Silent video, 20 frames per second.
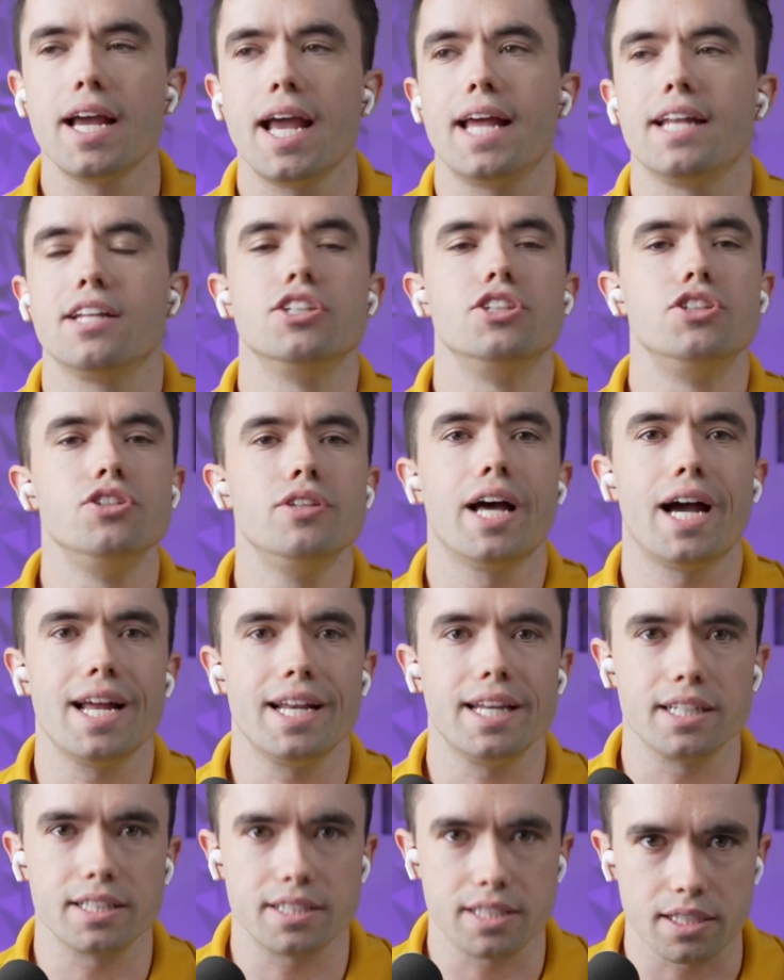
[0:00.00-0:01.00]
And to do that, I
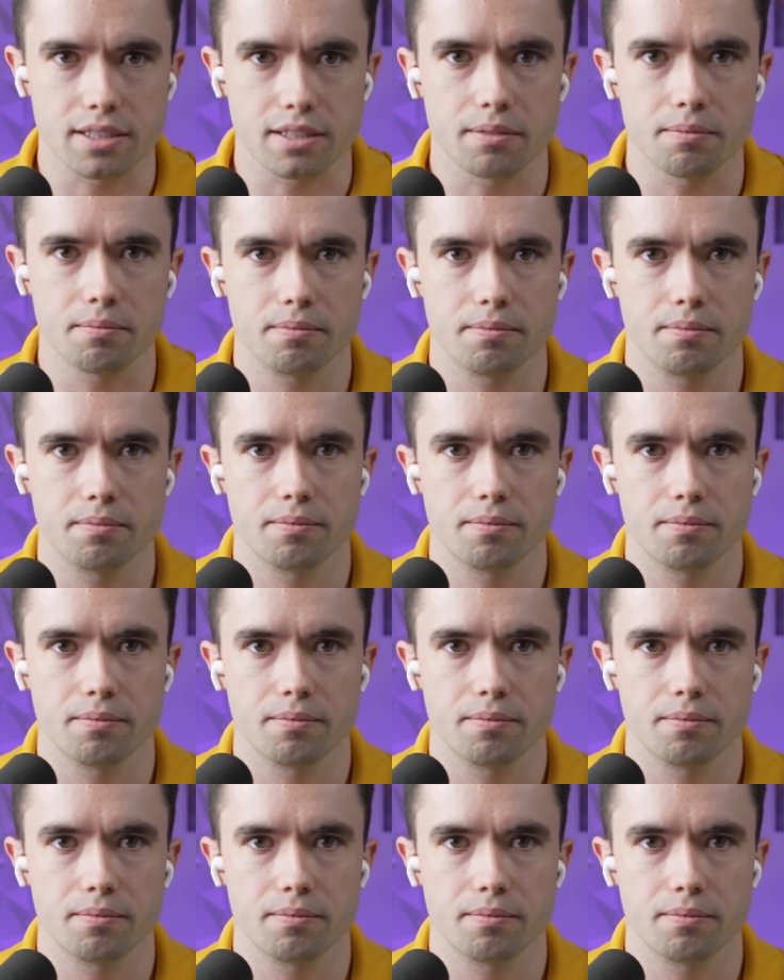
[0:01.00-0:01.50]
need a system.